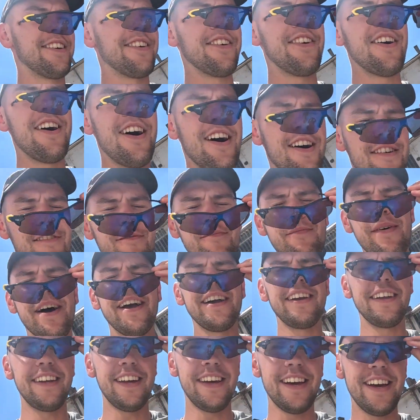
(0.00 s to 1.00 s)
Right,
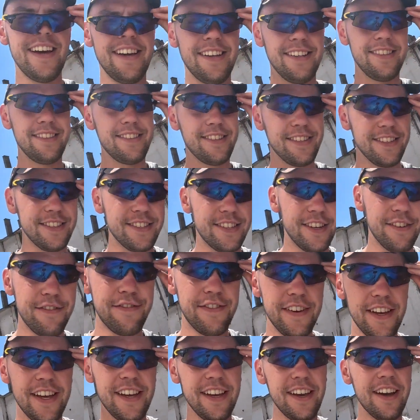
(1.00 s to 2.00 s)
made it to
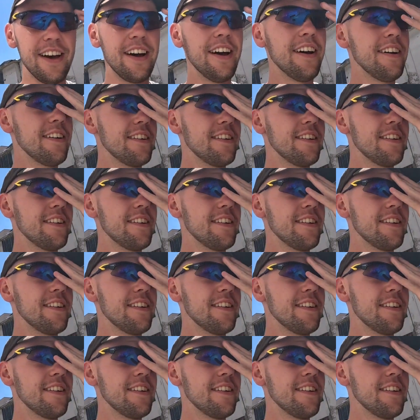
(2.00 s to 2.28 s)
Sofia.